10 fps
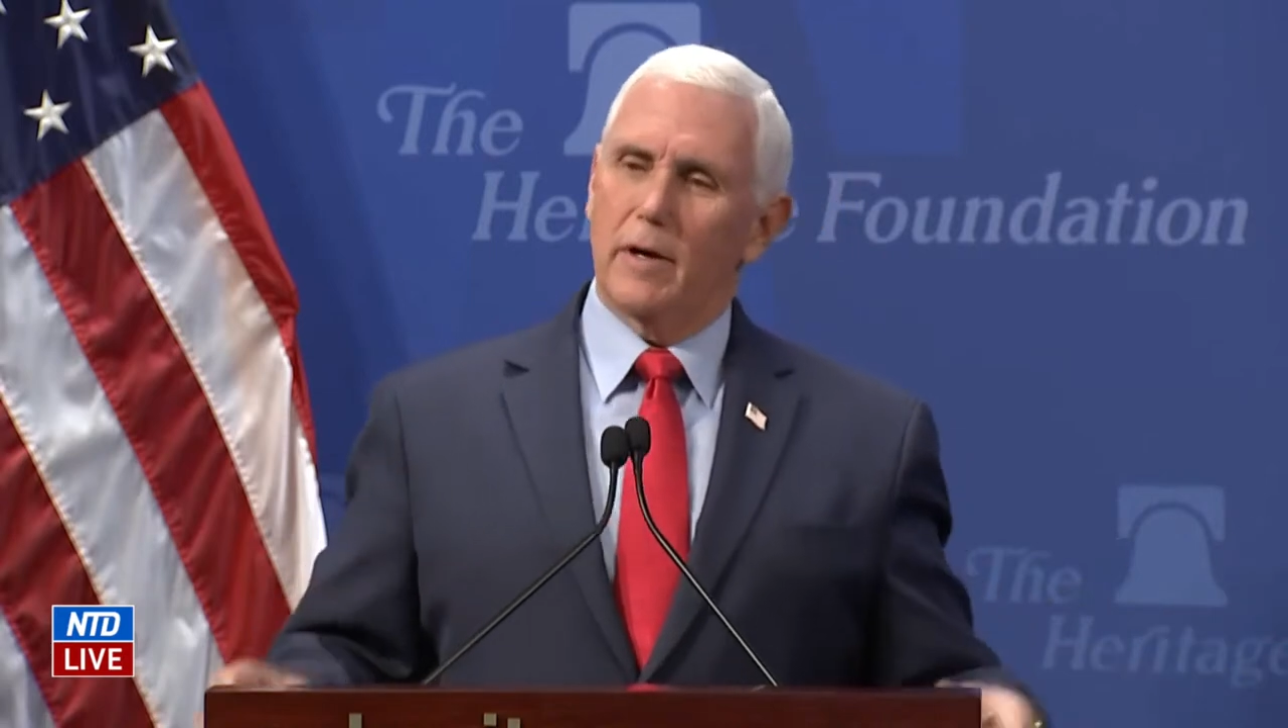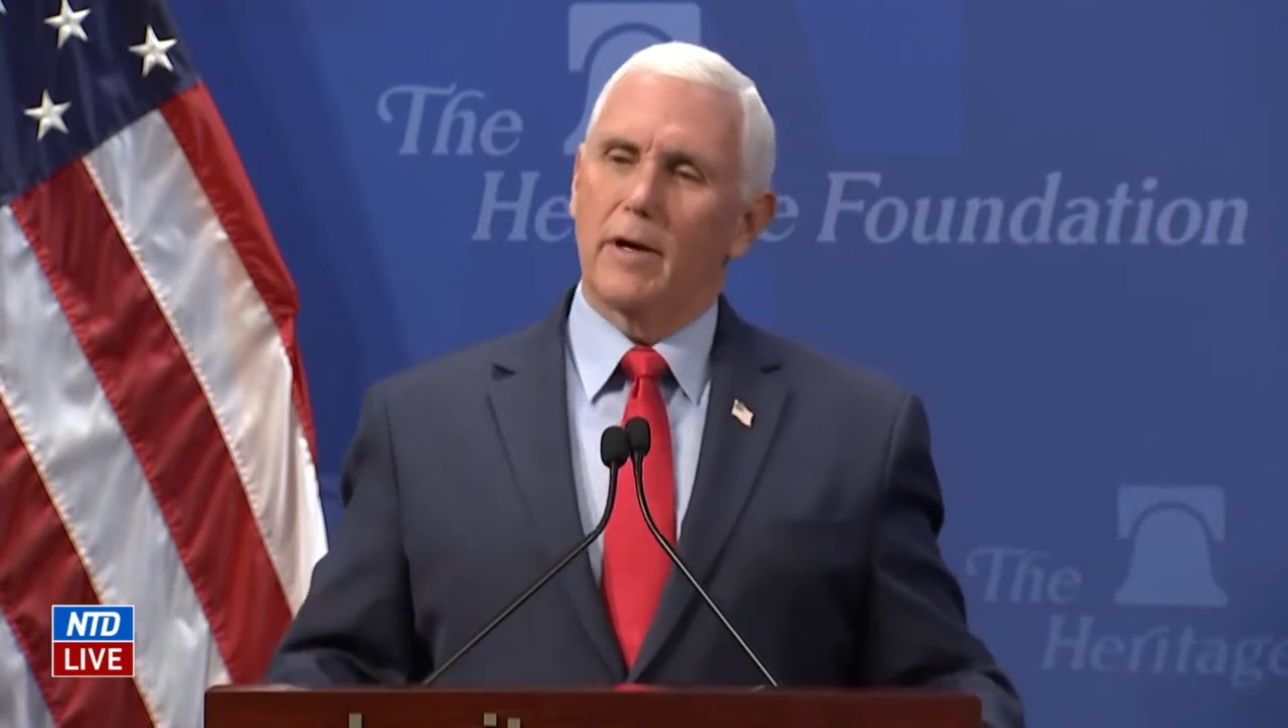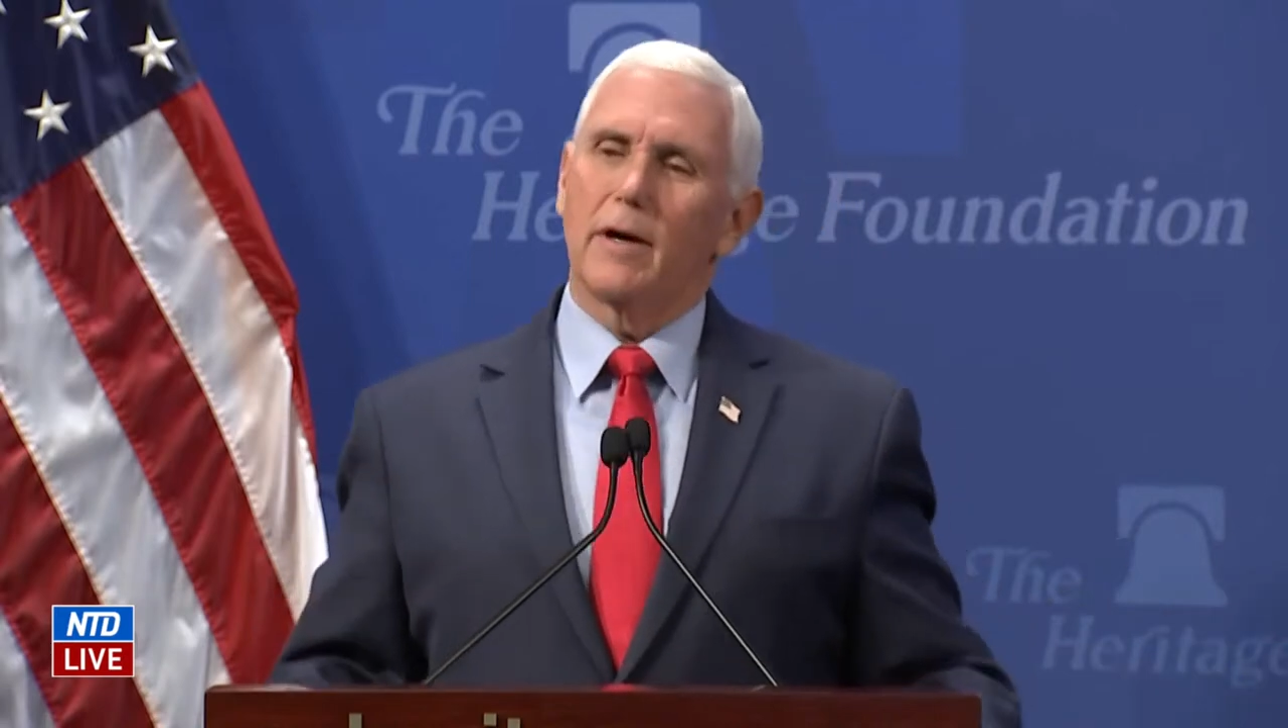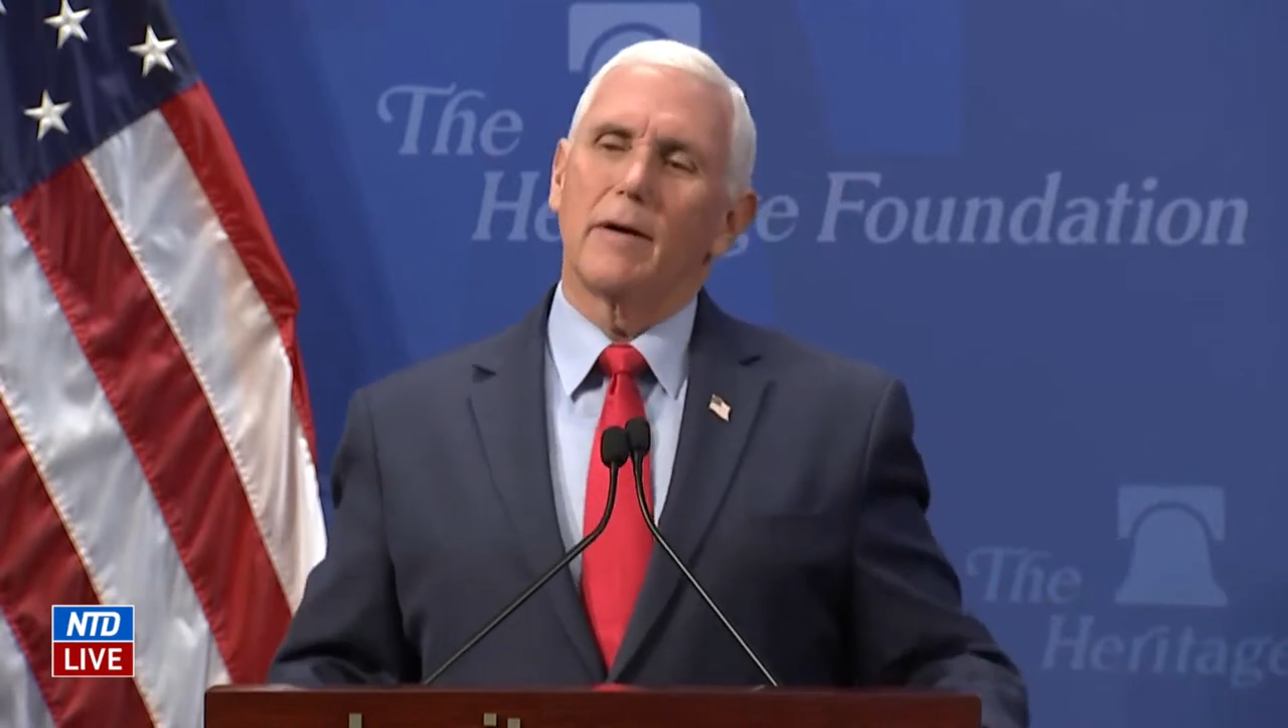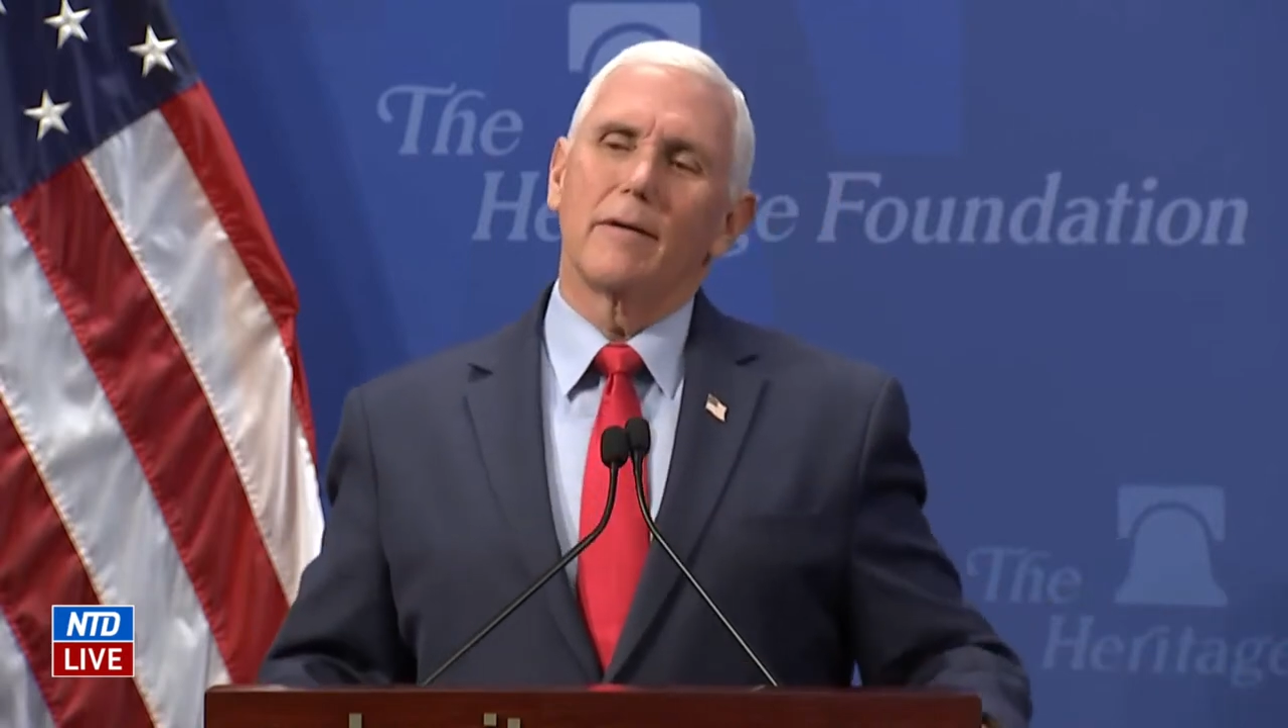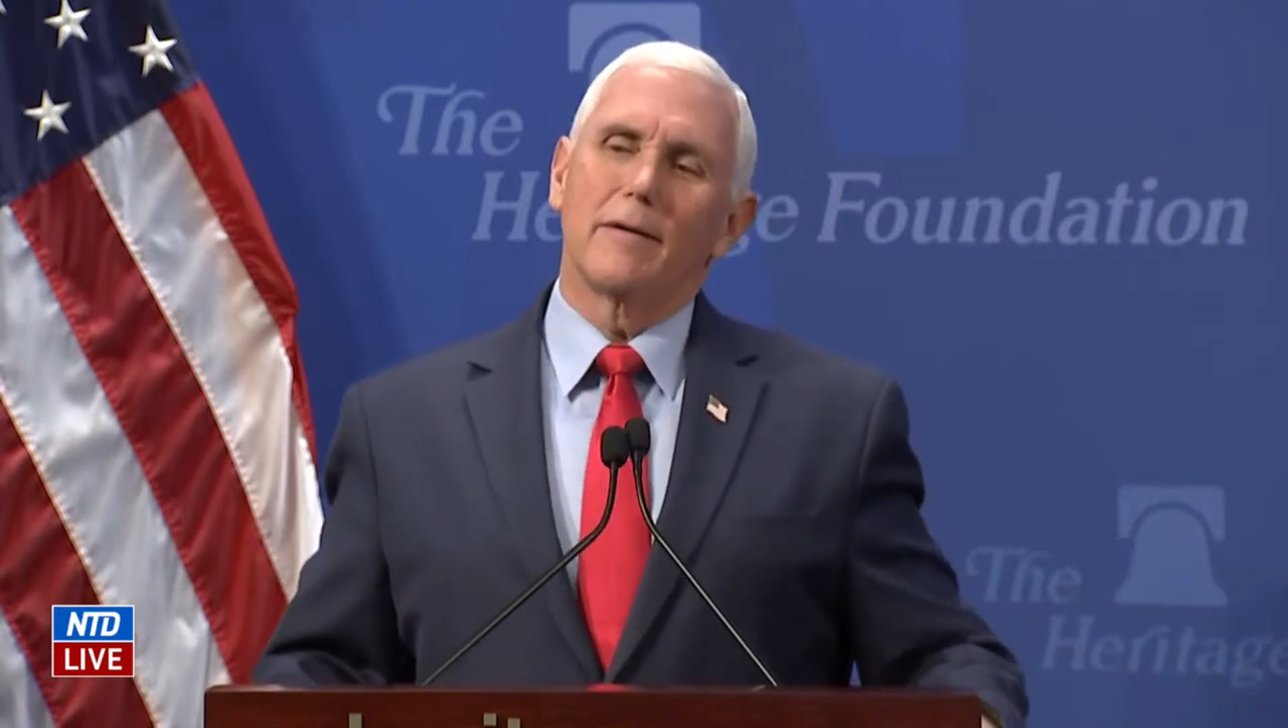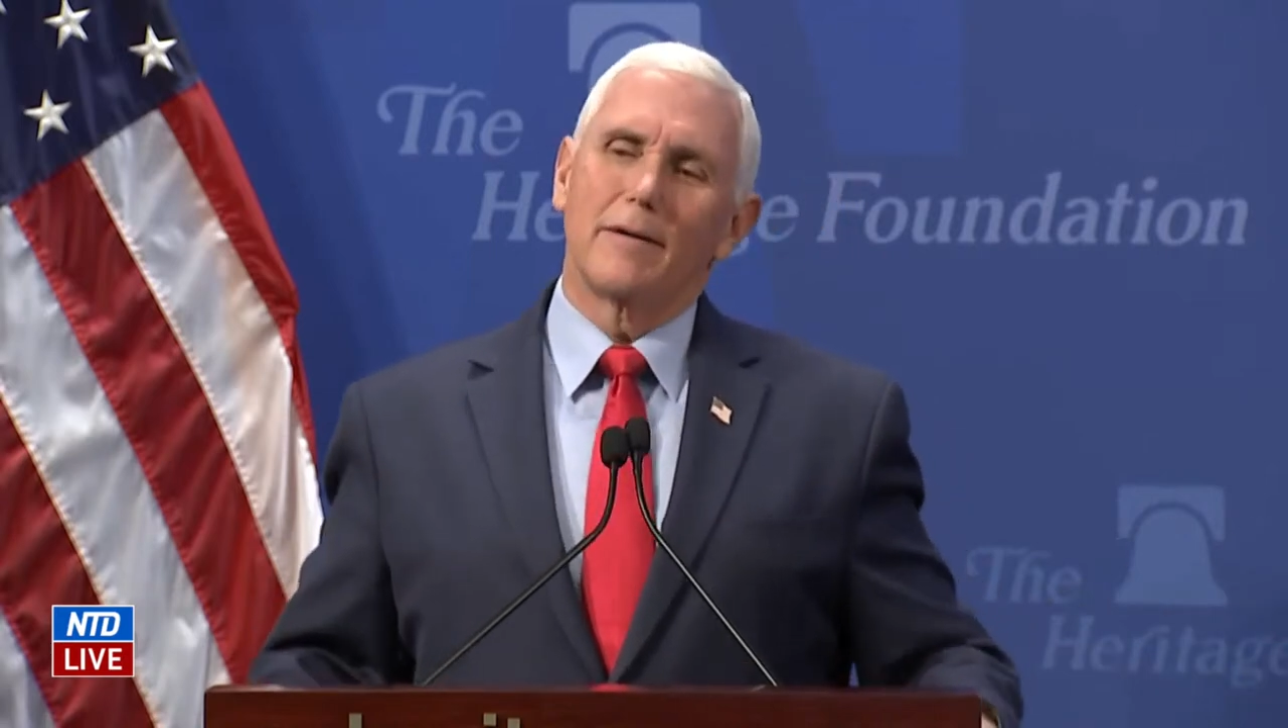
uh,